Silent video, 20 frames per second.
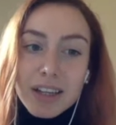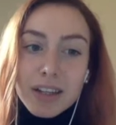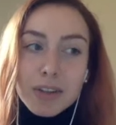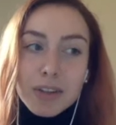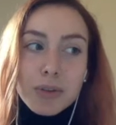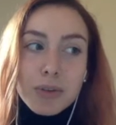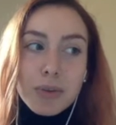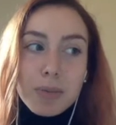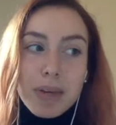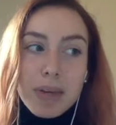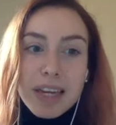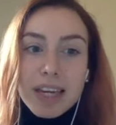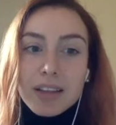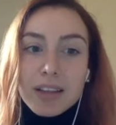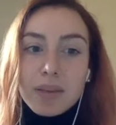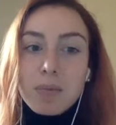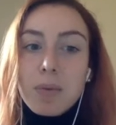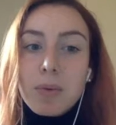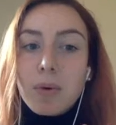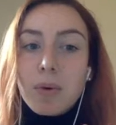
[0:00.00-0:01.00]
to make it
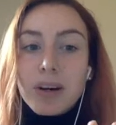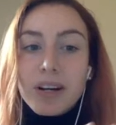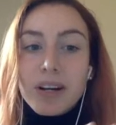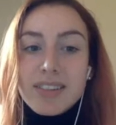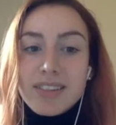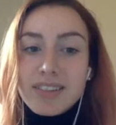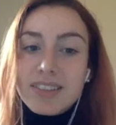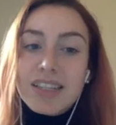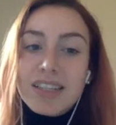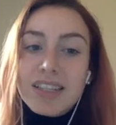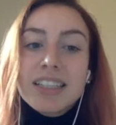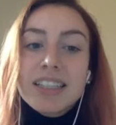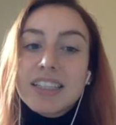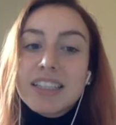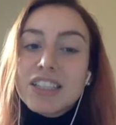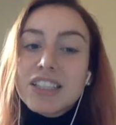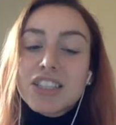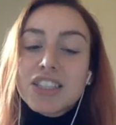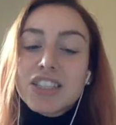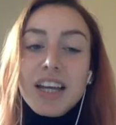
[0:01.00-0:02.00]
more stylish,